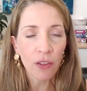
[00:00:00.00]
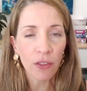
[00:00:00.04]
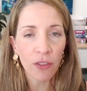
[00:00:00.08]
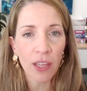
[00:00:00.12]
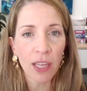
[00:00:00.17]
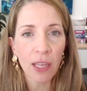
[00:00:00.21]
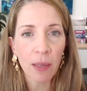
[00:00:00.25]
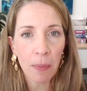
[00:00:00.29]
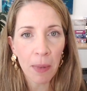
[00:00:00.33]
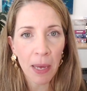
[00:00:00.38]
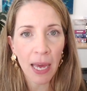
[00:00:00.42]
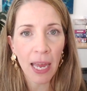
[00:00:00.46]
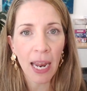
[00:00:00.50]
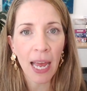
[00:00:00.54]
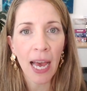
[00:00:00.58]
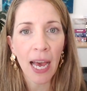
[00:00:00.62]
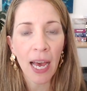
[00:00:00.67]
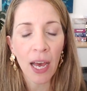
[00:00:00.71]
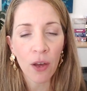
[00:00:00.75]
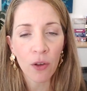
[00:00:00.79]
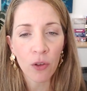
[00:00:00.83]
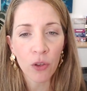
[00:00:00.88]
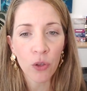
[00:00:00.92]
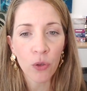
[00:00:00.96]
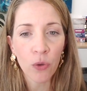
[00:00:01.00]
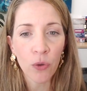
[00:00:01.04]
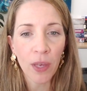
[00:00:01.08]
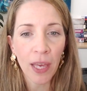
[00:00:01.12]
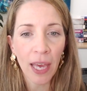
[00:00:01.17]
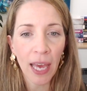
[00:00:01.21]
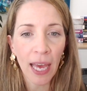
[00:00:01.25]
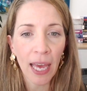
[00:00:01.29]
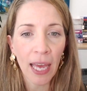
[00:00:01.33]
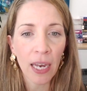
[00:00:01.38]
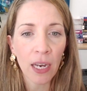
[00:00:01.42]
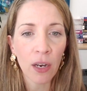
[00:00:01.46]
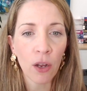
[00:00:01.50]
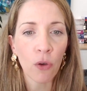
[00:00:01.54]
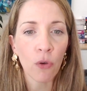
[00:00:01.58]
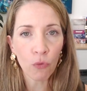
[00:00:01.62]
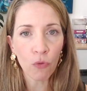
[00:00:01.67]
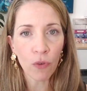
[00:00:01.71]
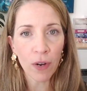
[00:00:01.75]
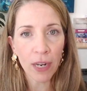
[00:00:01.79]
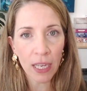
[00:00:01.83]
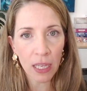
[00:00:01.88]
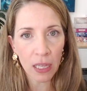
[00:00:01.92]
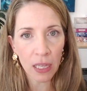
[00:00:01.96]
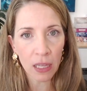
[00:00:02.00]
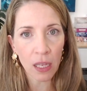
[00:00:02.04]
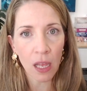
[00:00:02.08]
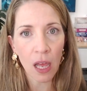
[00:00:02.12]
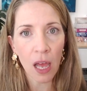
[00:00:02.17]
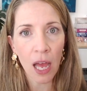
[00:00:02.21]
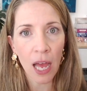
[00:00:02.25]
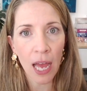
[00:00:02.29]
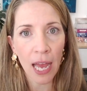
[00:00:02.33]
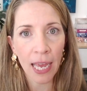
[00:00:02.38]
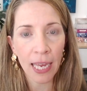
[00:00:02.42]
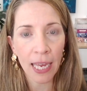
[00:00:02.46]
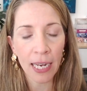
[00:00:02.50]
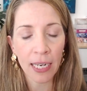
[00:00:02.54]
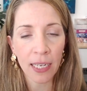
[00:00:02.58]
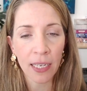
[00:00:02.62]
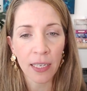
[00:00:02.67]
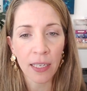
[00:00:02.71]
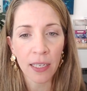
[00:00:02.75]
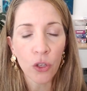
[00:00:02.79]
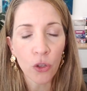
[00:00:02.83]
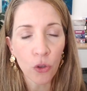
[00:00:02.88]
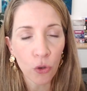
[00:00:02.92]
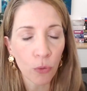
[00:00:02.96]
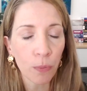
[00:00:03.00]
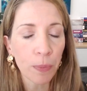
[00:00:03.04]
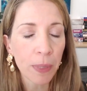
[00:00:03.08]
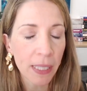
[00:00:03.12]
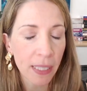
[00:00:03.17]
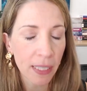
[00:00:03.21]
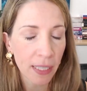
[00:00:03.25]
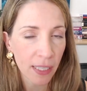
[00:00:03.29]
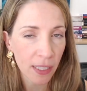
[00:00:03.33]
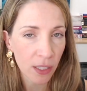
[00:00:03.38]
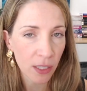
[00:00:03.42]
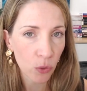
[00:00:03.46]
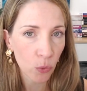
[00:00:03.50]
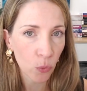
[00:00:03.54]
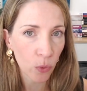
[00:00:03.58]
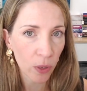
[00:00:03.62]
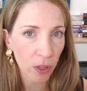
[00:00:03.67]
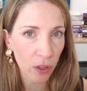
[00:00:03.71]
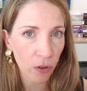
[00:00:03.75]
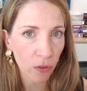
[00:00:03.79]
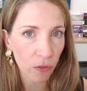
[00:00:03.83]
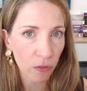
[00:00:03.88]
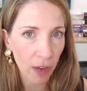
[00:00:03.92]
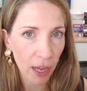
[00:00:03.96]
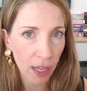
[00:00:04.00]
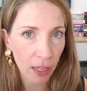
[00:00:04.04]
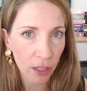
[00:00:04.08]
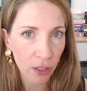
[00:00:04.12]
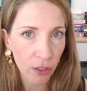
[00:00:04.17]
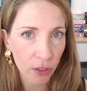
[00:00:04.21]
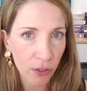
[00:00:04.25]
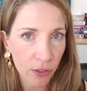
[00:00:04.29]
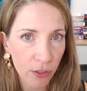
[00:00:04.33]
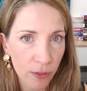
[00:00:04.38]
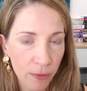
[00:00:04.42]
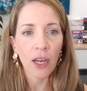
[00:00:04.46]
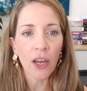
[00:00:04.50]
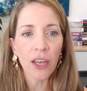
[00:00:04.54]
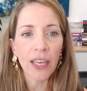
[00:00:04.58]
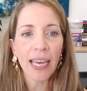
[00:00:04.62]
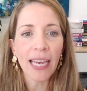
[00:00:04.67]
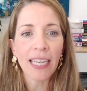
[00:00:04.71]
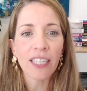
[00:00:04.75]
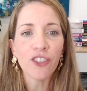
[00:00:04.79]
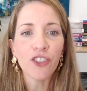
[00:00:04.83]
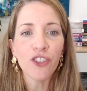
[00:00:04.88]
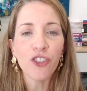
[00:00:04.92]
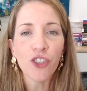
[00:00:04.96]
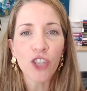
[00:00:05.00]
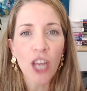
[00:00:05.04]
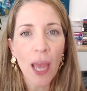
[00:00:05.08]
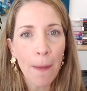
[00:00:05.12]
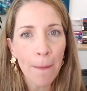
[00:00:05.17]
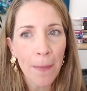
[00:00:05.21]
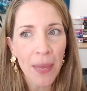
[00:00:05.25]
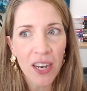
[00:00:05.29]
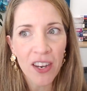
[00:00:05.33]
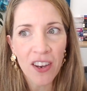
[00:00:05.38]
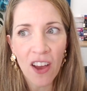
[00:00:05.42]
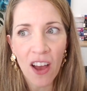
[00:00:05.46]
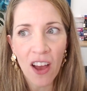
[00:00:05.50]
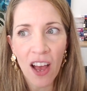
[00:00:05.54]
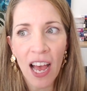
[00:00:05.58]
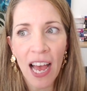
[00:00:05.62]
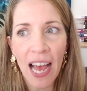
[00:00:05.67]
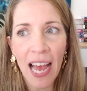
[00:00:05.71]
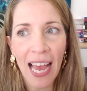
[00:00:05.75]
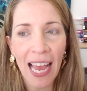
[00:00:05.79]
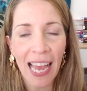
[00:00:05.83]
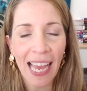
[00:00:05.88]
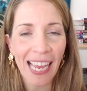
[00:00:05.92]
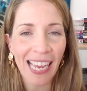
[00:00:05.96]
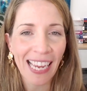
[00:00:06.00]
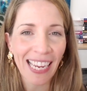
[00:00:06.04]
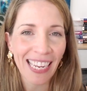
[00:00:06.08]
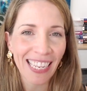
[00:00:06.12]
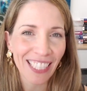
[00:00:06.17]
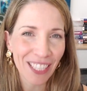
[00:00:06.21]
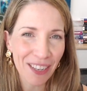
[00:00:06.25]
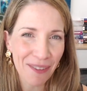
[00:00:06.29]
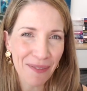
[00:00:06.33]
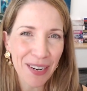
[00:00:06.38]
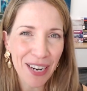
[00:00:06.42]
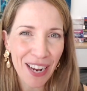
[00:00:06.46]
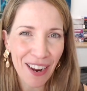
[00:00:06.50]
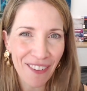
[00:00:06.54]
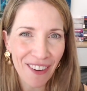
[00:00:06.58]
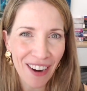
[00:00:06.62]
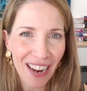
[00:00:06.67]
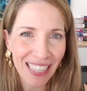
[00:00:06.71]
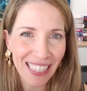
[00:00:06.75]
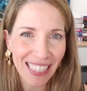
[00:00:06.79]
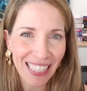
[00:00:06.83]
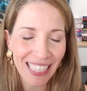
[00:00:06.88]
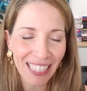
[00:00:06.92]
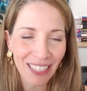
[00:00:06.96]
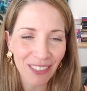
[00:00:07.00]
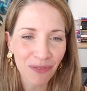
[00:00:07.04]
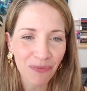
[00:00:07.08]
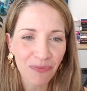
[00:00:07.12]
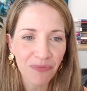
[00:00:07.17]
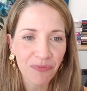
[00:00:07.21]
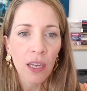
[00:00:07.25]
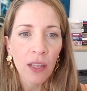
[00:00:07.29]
Think about how you can realign your business with your values. Okay, Gemini rising.